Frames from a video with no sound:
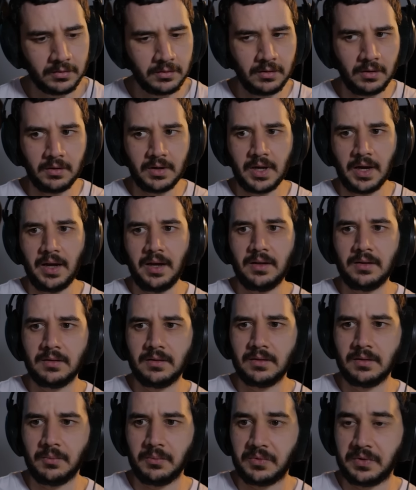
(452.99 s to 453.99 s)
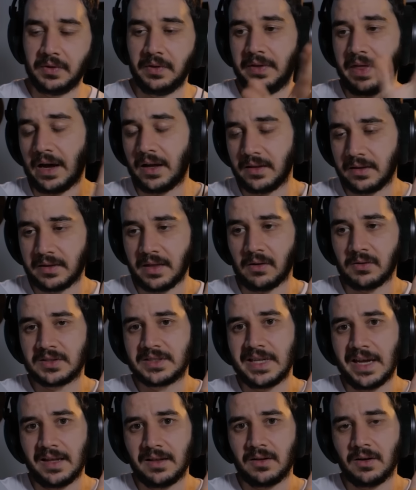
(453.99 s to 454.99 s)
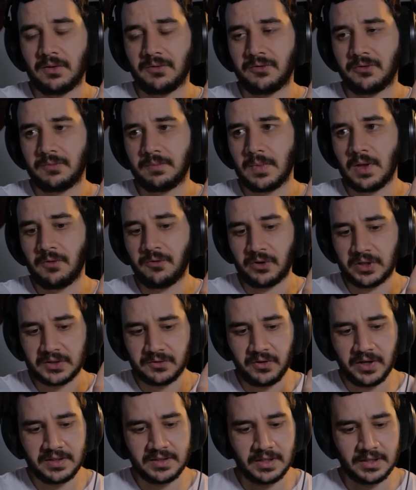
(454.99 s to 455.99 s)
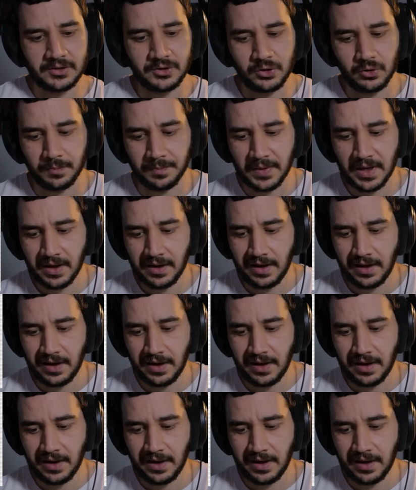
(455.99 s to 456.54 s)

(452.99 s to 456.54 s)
Okay, that was the end of first phase, I assume.